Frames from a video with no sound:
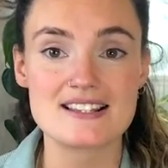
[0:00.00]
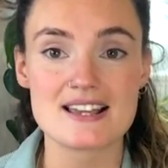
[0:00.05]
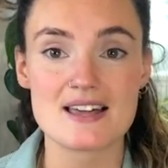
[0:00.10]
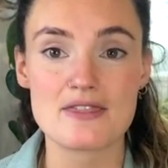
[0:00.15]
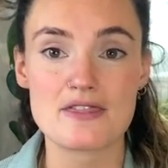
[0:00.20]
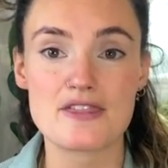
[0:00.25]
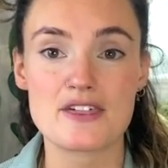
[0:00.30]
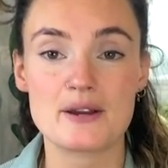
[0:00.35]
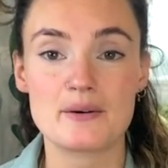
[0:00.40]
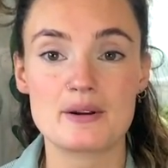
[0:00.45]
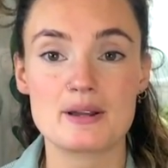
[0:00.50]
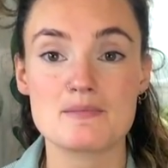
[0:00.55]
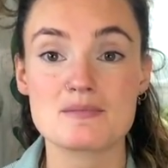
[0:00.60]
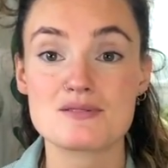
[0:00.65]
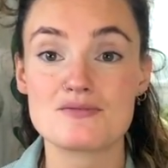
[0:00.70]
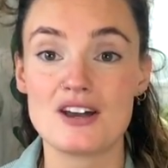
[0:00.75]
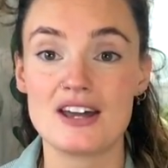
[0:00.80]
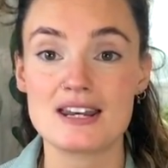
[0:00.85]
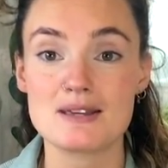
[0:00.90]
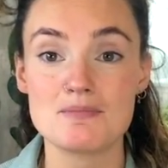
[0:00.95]
anthuriums
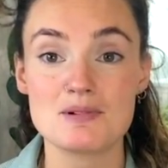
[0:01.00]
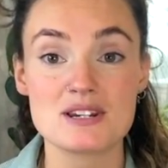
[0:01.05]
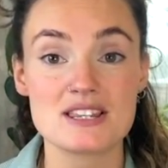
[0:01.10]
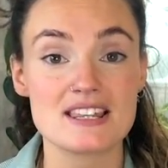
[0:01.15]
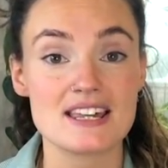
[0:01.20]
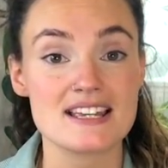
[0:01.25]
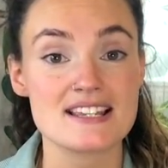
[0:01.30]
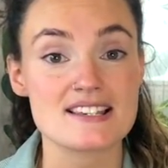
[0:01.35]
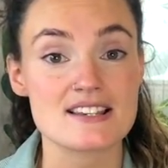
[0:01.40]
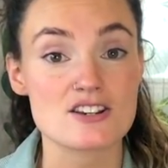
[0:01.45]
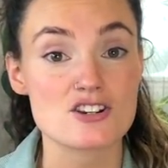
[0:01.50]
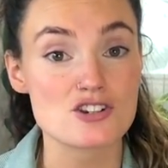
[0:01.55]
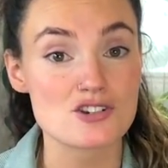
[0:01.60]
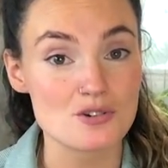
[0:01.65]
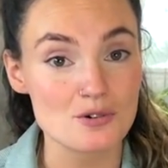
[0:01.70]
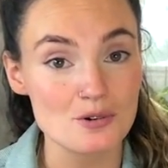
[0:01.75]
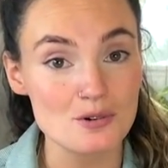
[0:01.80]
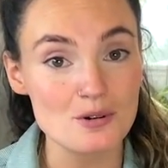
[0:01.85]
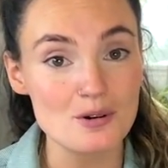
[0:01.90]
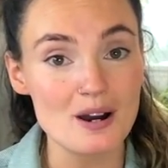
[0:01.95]
for anybody that isn't
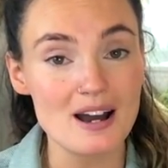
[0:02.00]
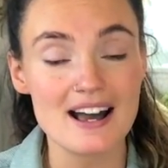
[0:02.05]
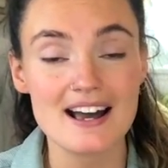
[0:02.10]
sure